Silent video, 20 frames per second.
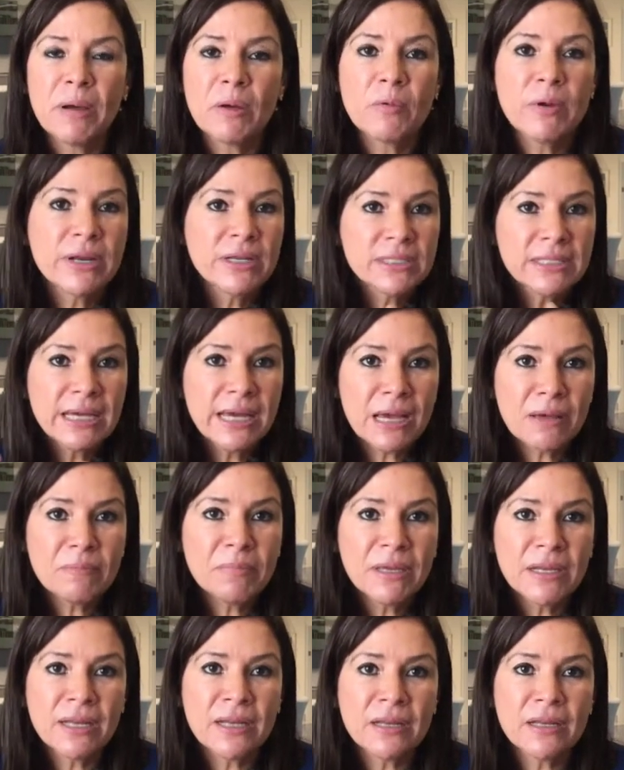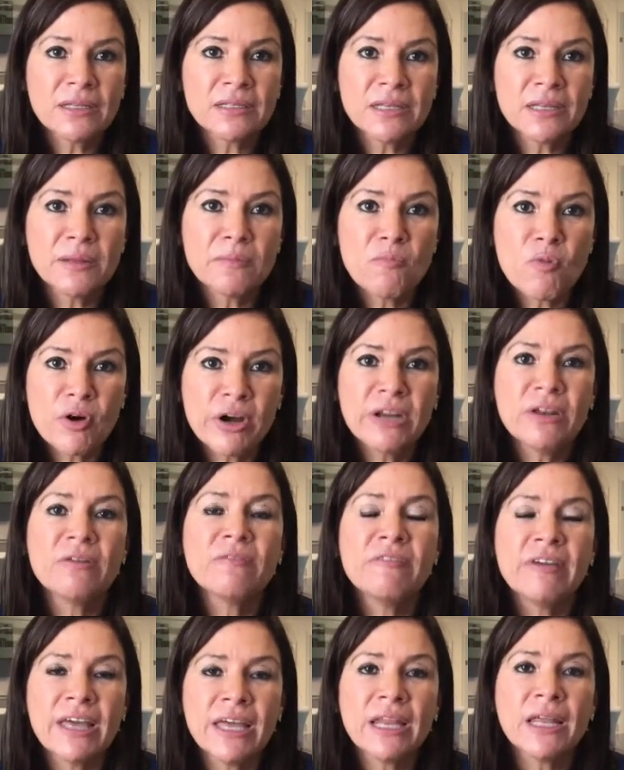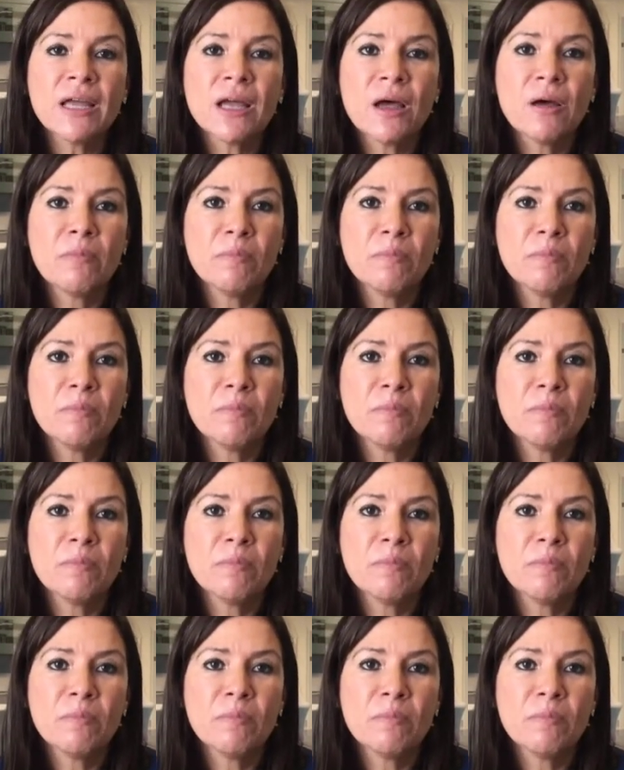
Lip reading: But what is happening is that the more innovative